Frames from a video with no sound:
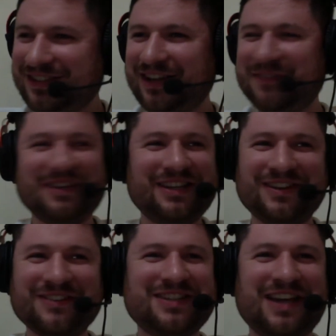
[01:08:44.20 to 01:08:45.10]
I really
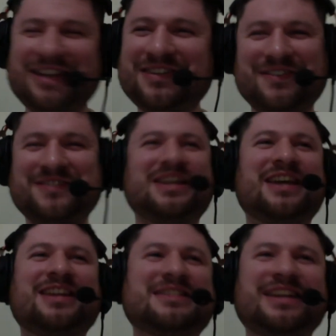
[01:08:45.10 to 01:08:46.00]
don't see it. I don't
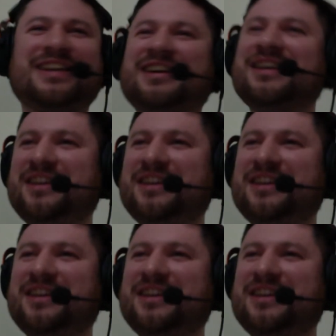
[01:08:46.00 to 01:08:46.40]
understand. It's like,